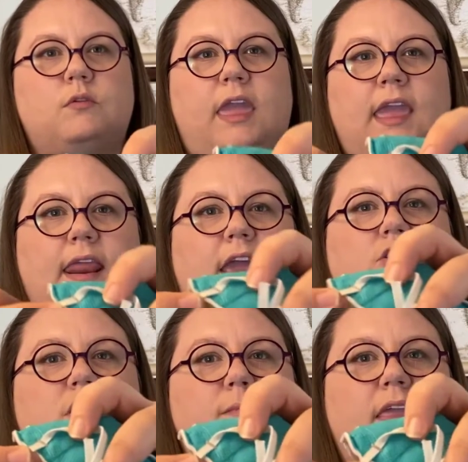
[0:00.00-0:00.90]
you can't
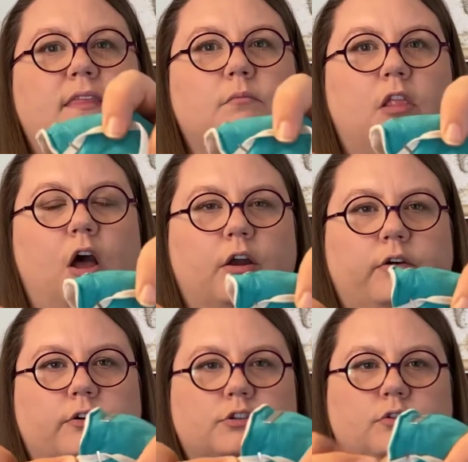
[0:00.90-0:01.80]
actually make them
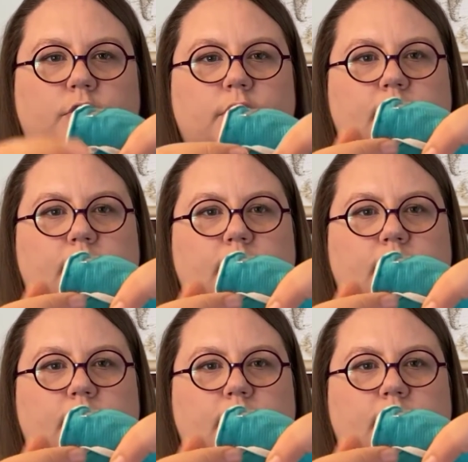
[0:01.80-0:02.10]
longer or shorter.